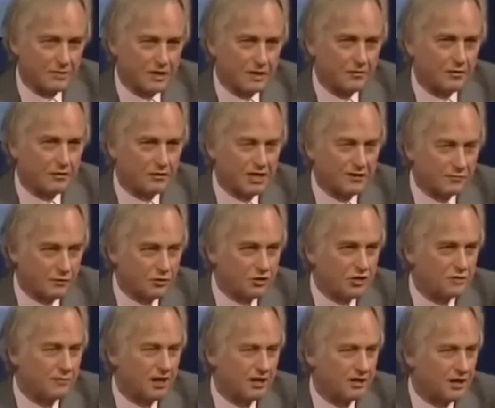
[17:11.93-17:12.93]
Because
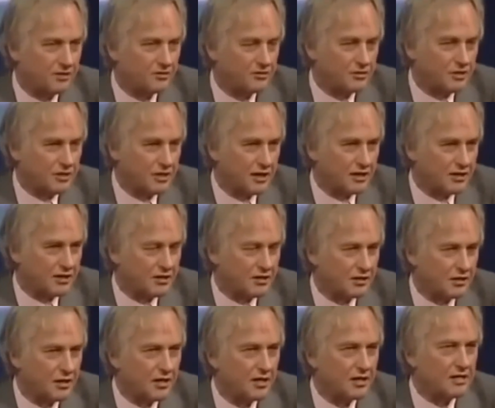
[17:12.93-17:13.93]
evolution by natural selection
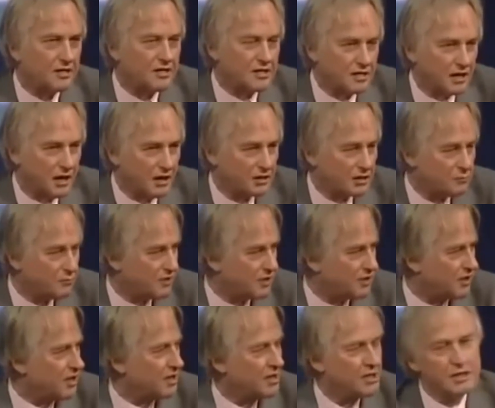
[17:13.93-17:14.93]
starts with
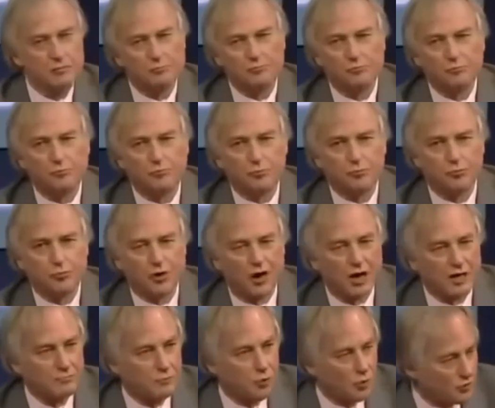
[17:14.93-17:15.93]

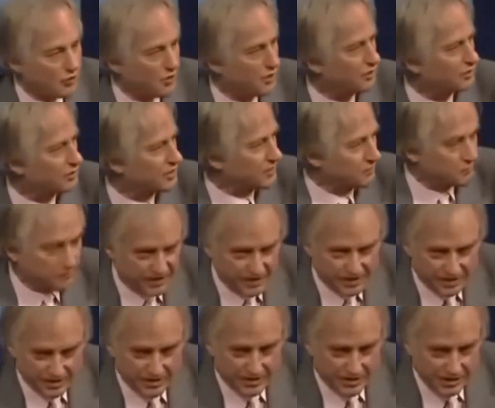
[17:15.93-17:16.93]
primordial
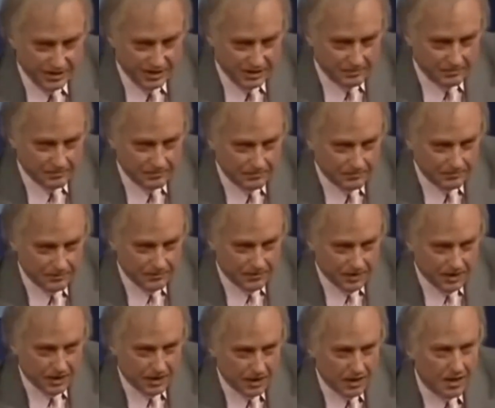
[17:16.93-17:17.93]
simplicity
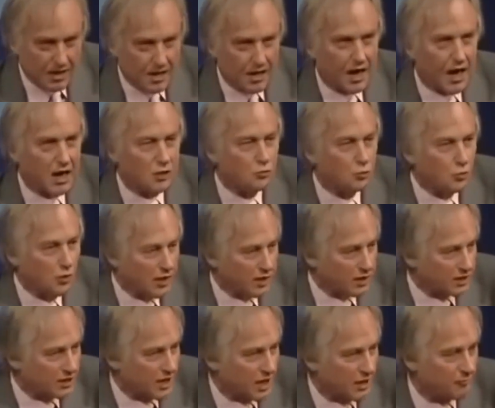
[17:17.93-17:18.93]
and
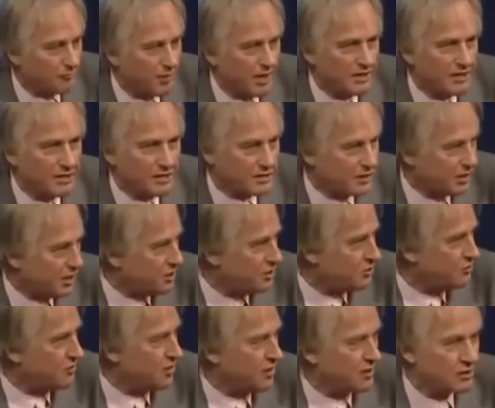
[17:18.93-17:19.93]
works up by
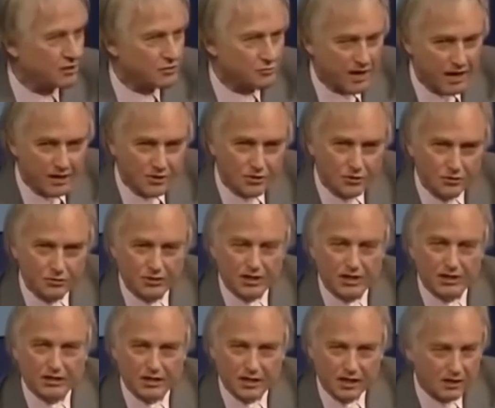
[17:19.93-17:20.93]
slow and gradual,
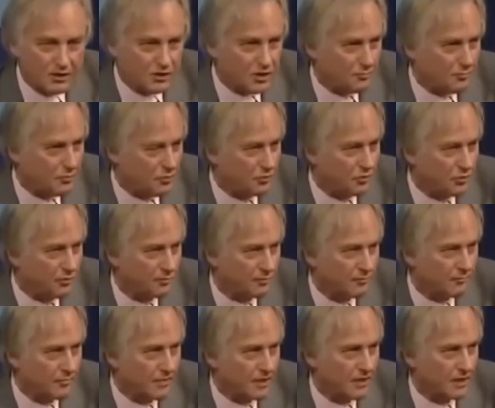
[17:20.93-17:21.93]
intelligible,
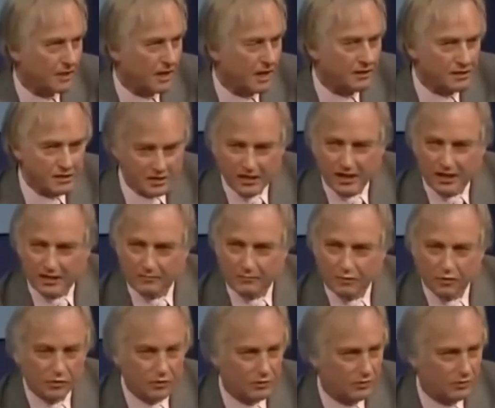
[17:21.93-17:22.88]
understandable